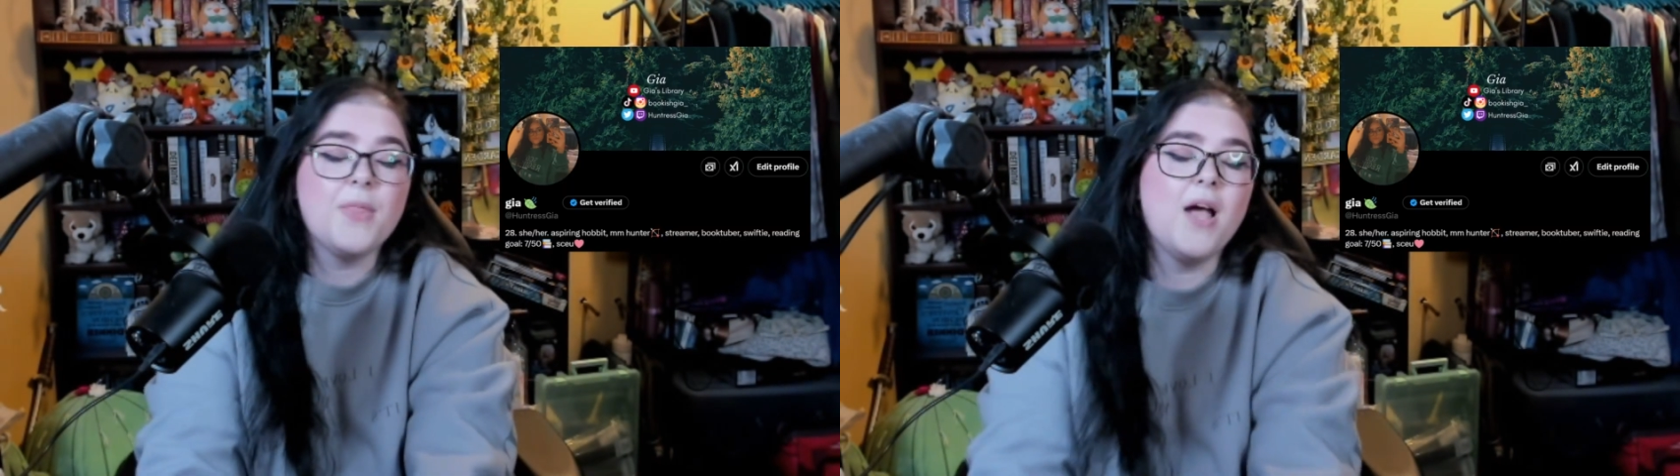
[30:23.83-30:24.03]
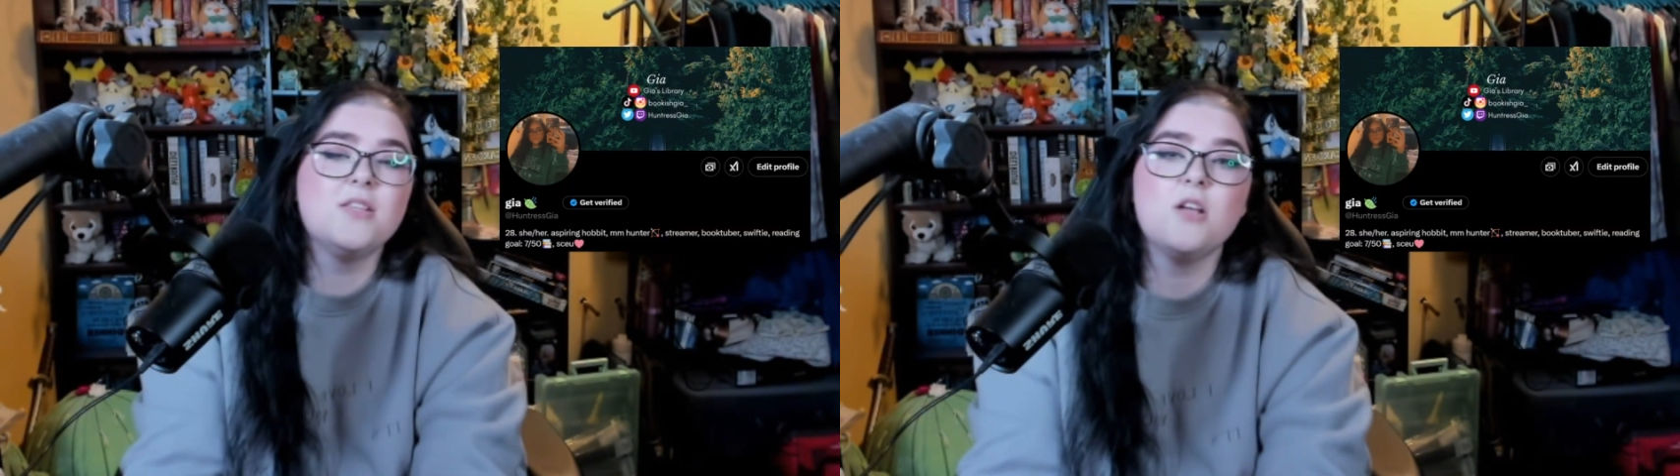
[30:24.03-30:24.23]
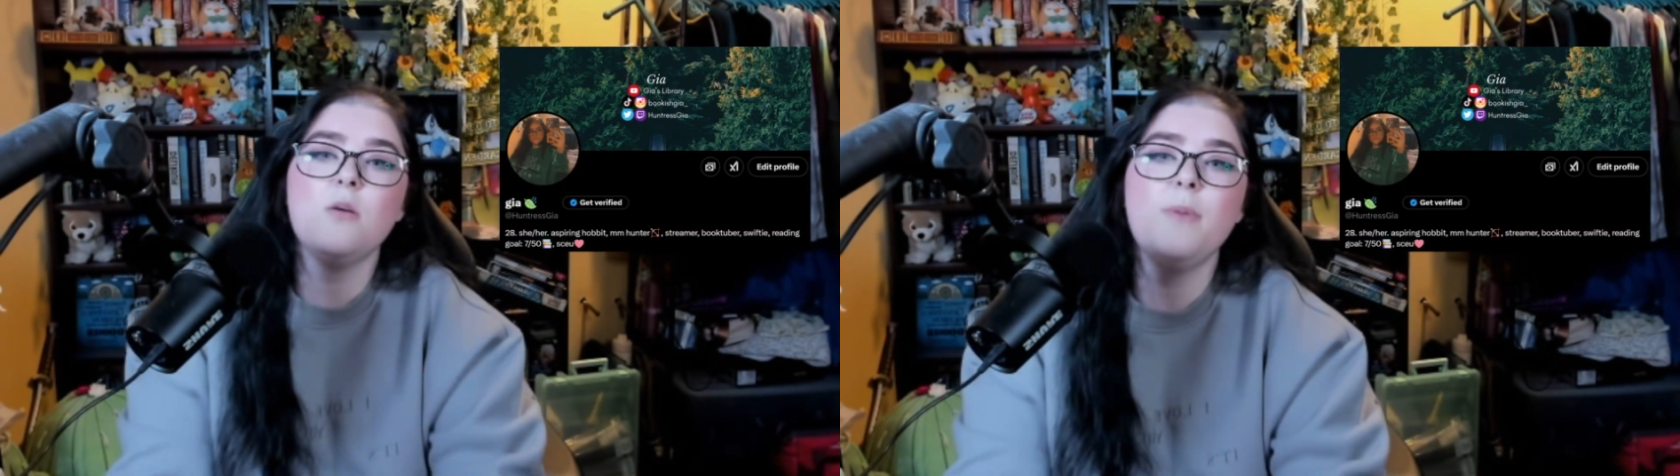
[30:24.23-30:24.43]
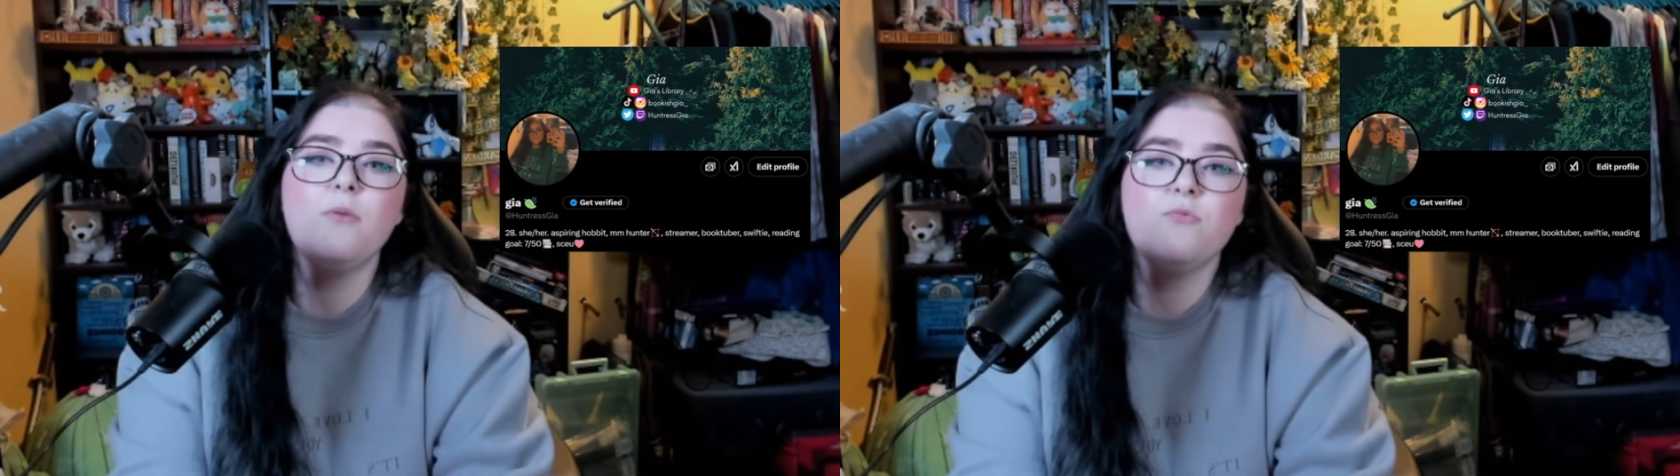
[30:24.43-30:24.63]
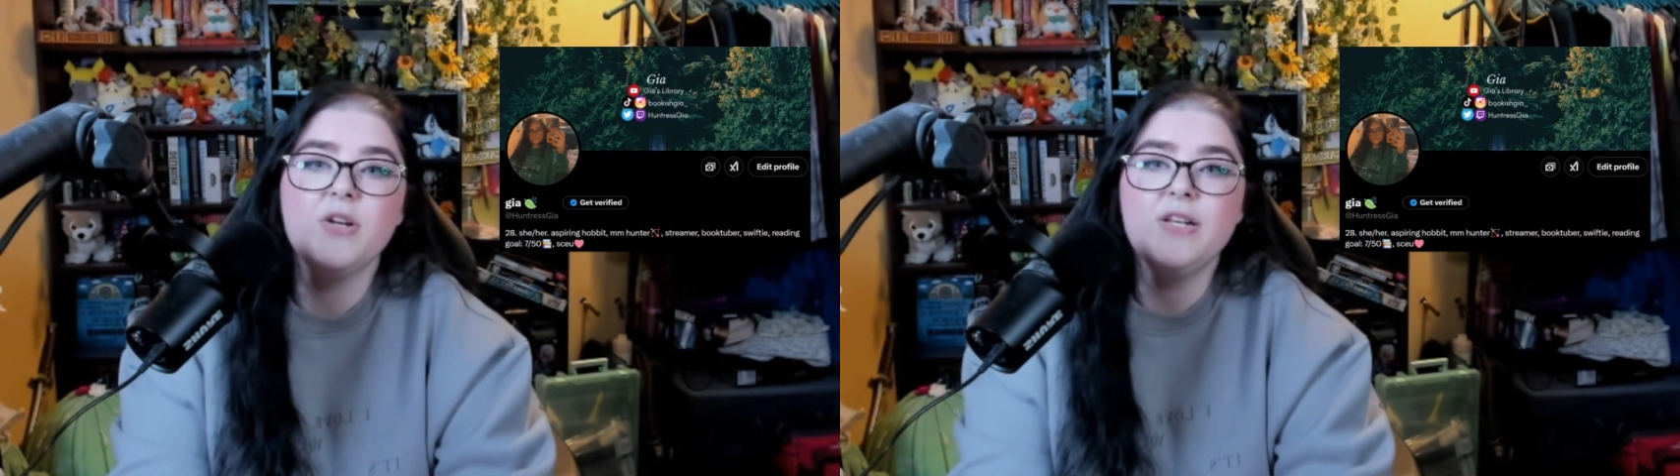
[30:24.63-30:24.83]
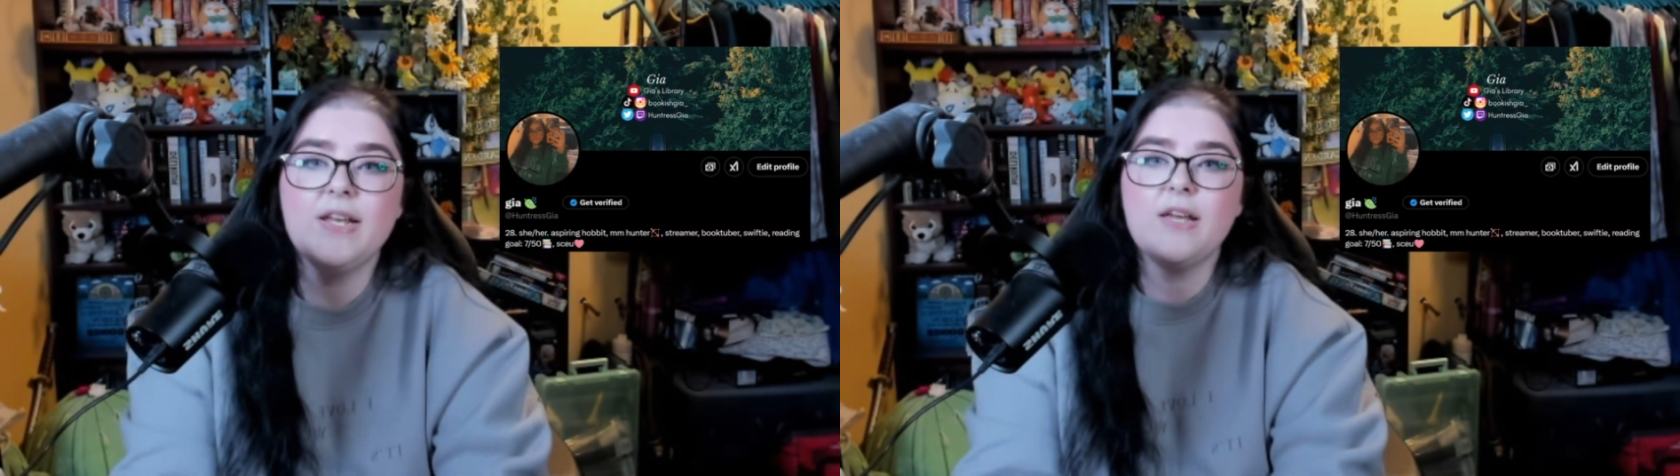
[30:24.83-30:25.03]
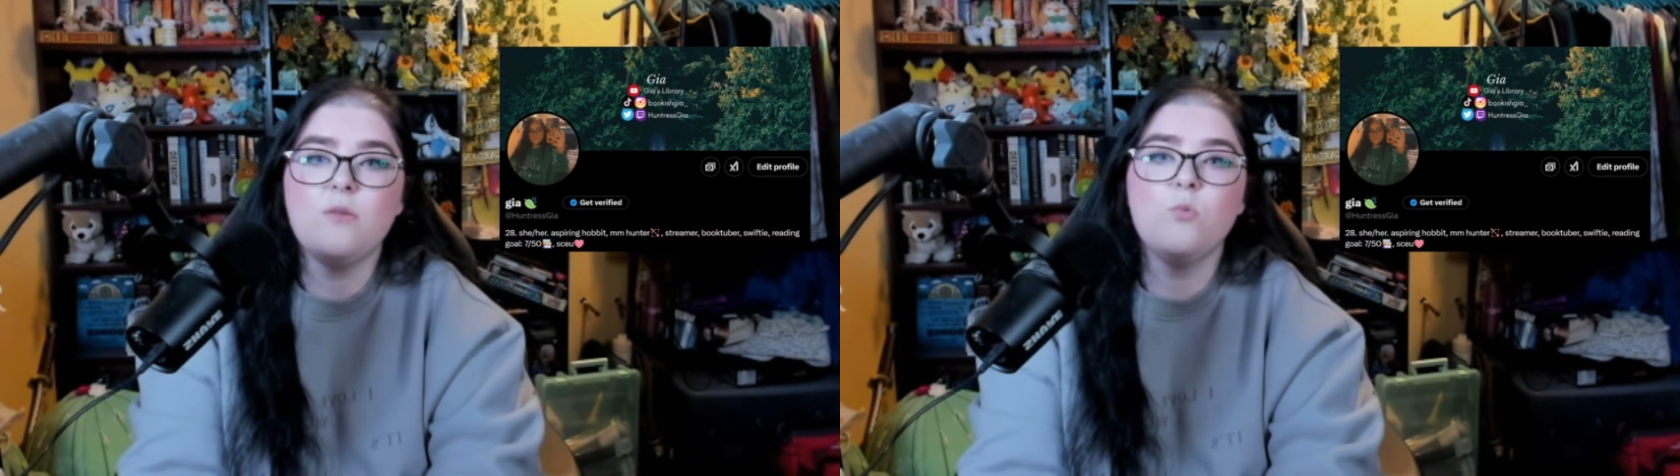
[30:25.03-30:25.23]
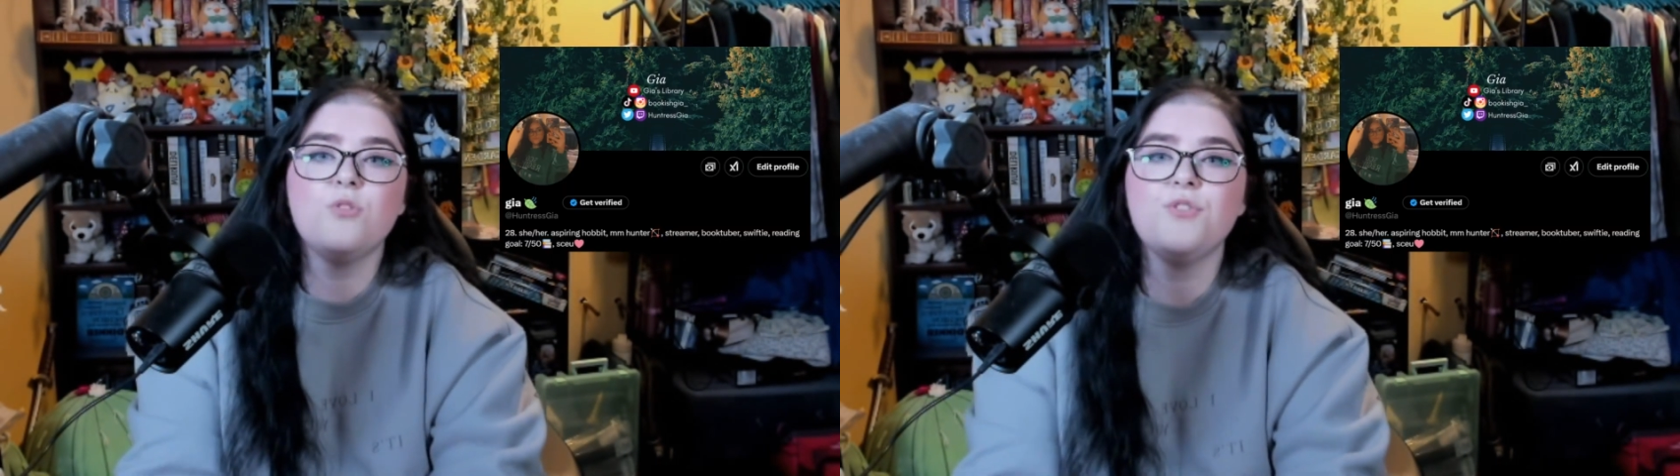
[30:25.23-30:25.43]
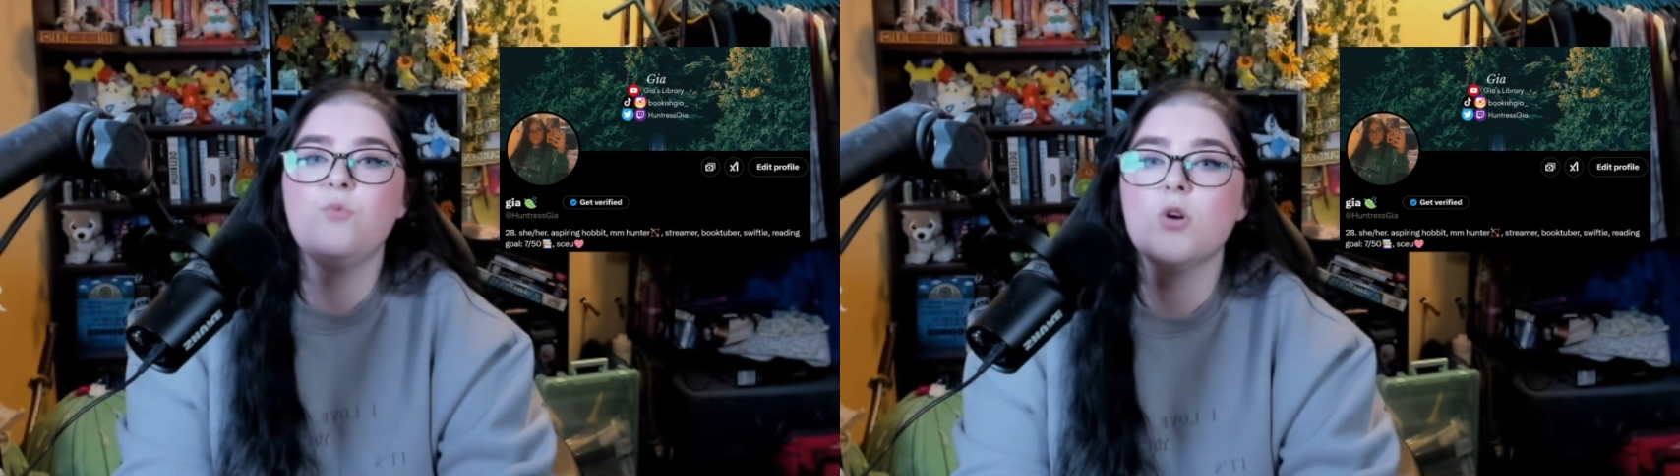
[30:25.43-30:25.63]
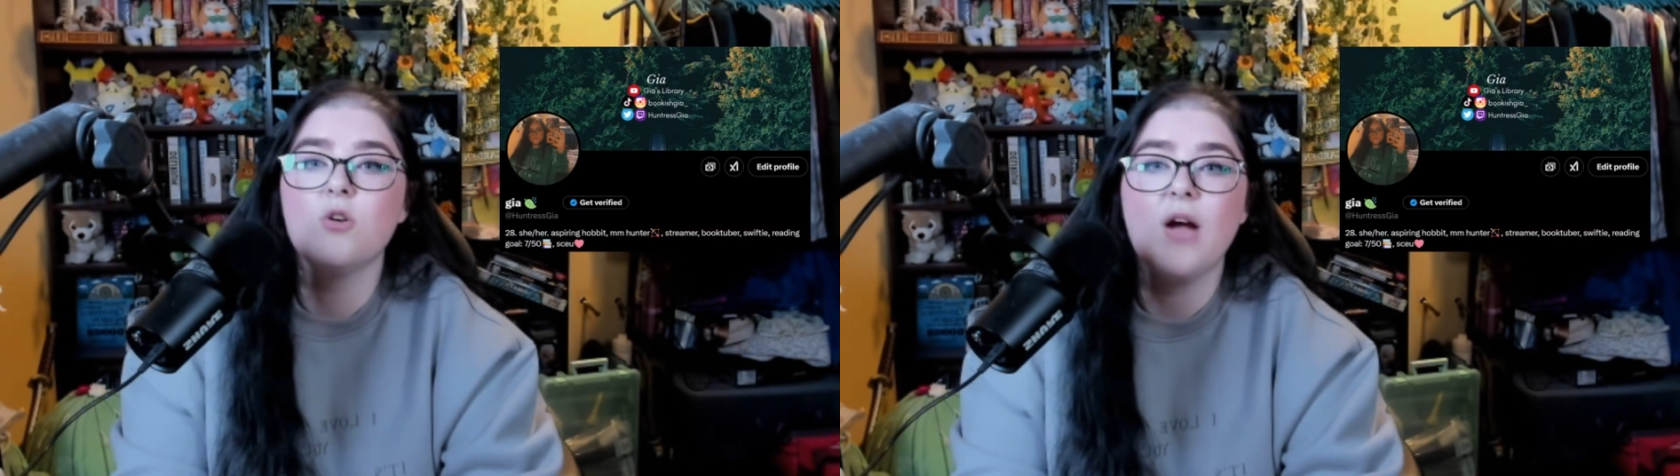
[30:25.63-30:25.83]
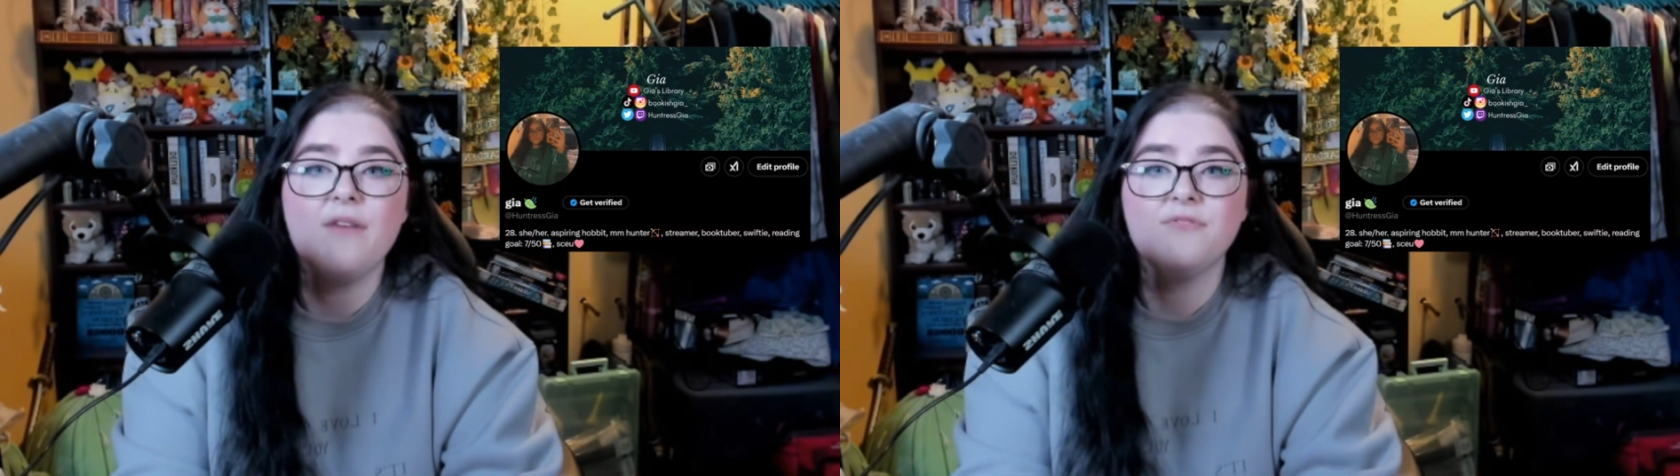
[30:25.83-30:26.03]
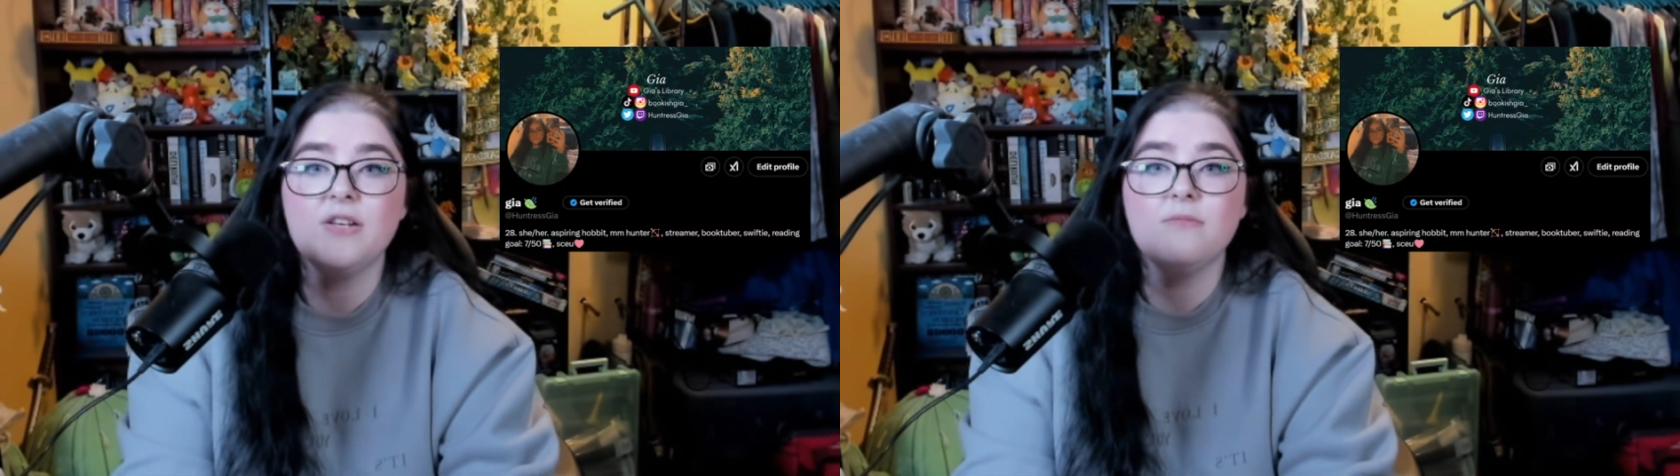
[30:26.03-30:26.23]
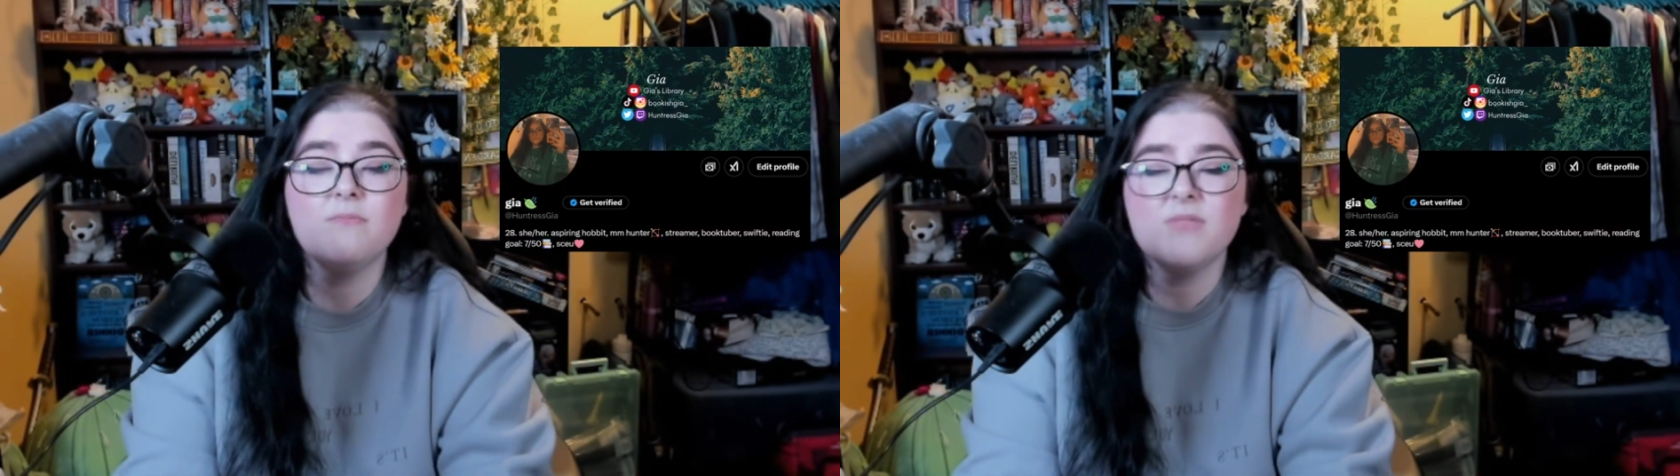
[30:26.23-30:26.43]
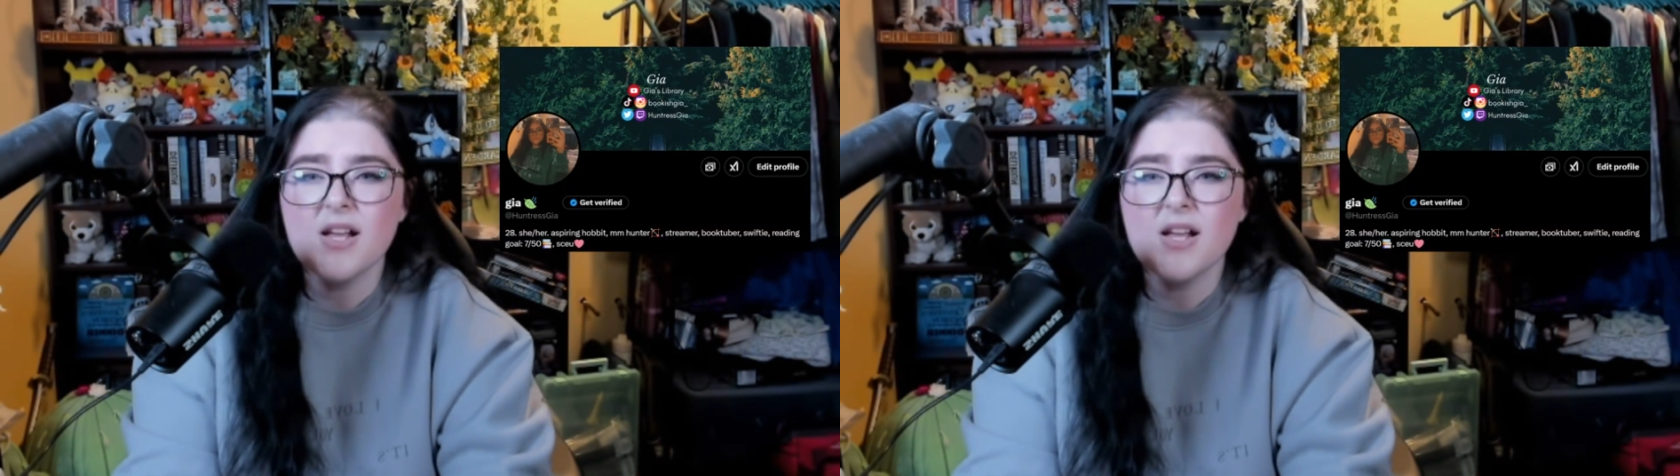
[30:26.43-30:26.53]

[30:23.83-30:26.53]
I talk about reading and World of Warcraft and